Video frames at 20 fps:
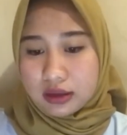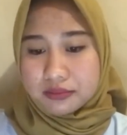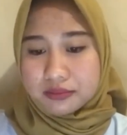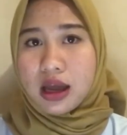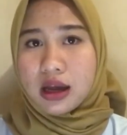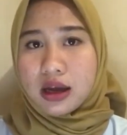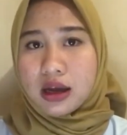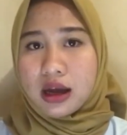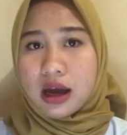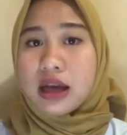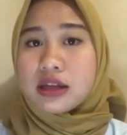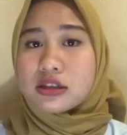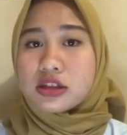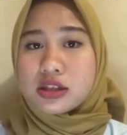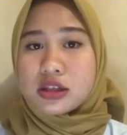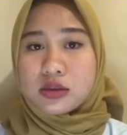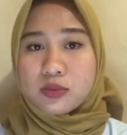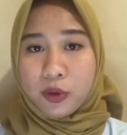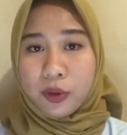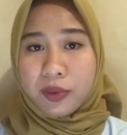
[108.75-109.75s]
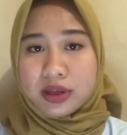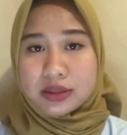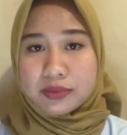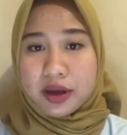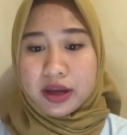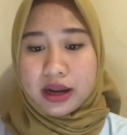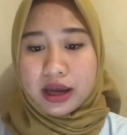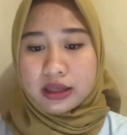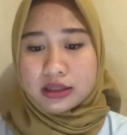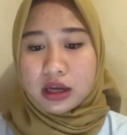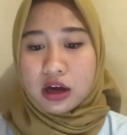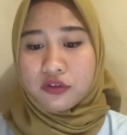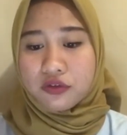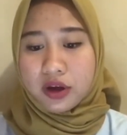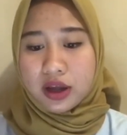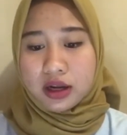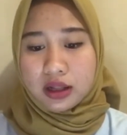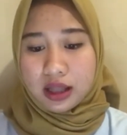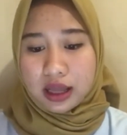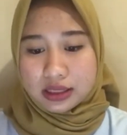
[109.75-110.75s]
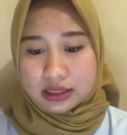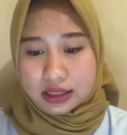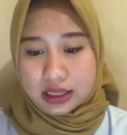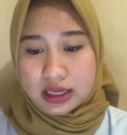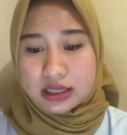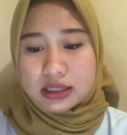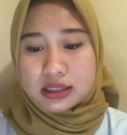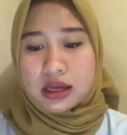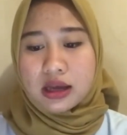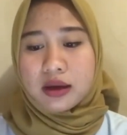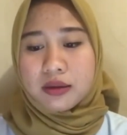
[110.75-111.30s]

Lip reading: I chose this poem as my data of analysis